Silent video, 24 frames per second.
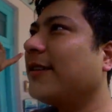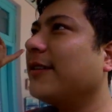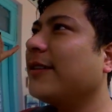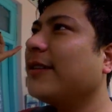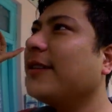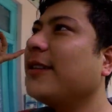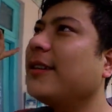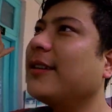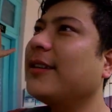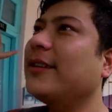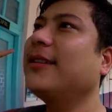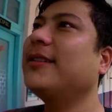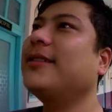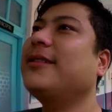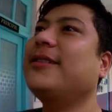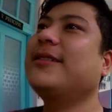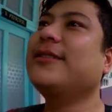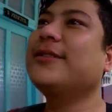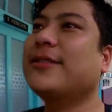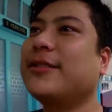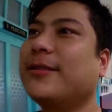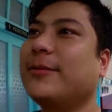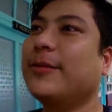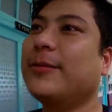Earlier this
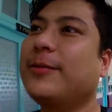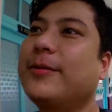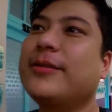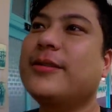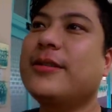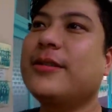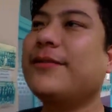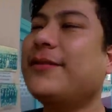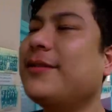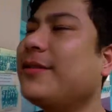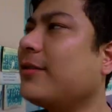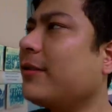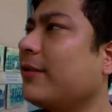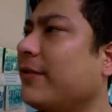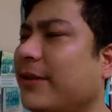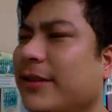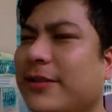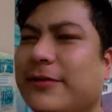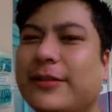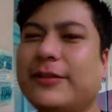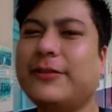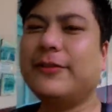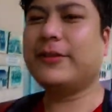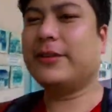used to be Principal's
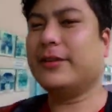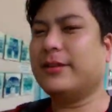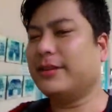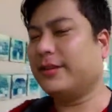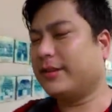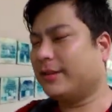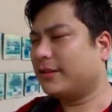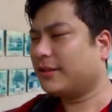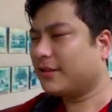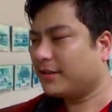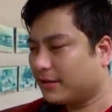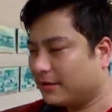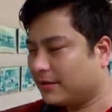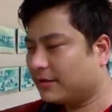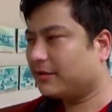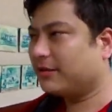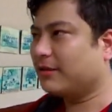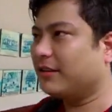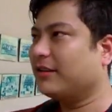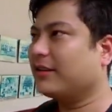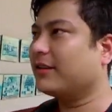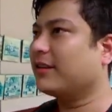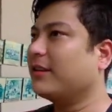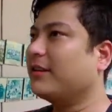office when we were like
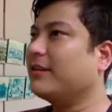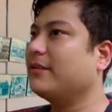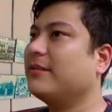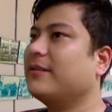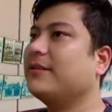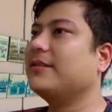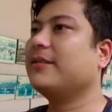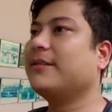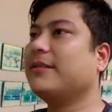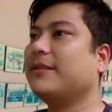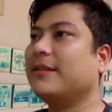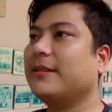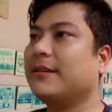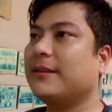little kids.